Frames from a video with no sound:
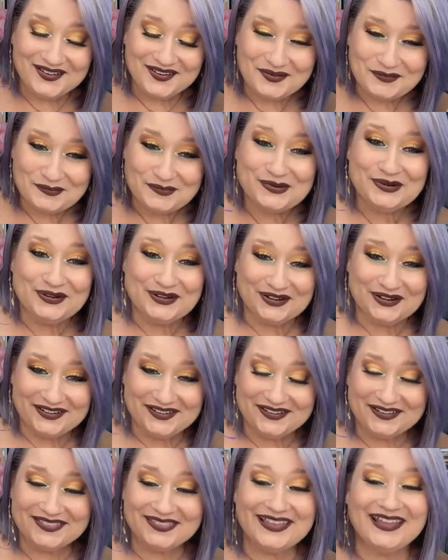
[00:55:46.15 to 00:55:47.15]
book
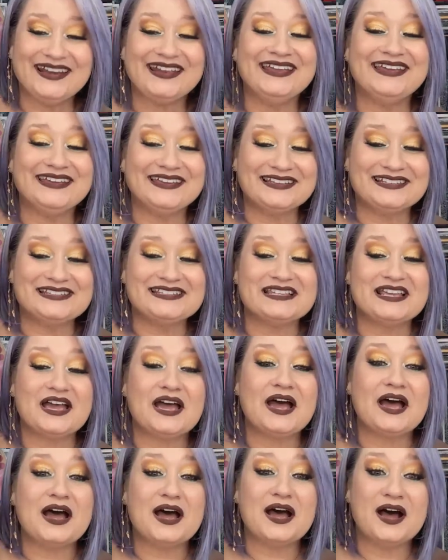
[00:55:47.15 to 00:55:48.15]
that is
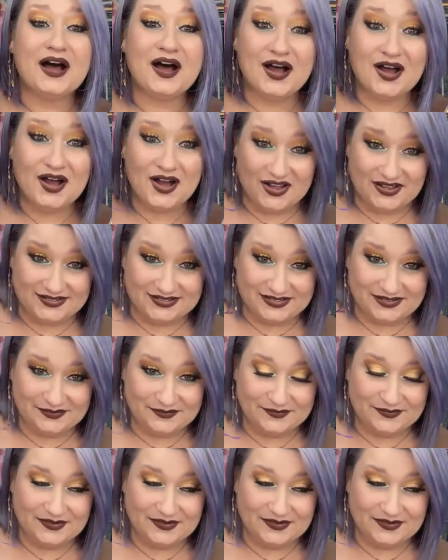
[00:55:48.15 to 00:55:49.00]
awesome.